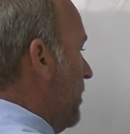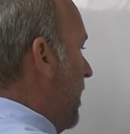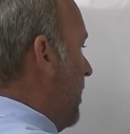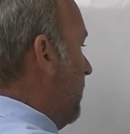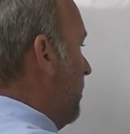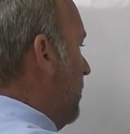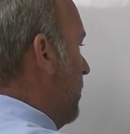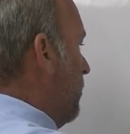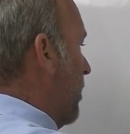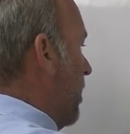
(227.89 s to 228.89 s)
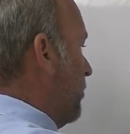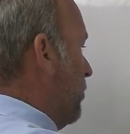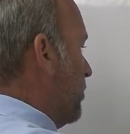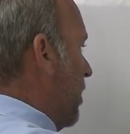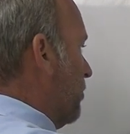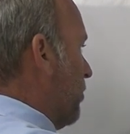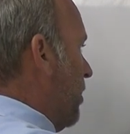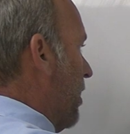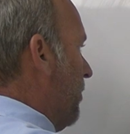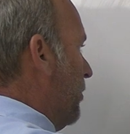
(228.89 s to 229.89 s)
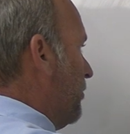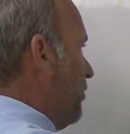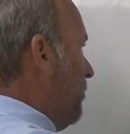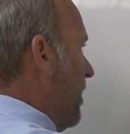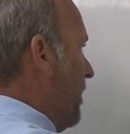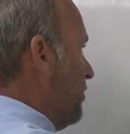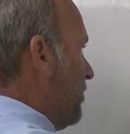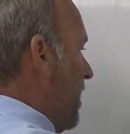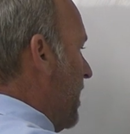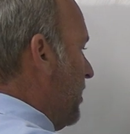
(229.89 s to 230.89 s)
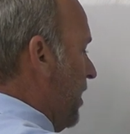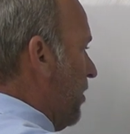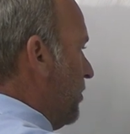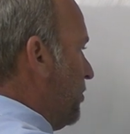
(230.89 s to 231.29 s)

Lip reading: and what I'll do is I'll draw it up with two-man snag here,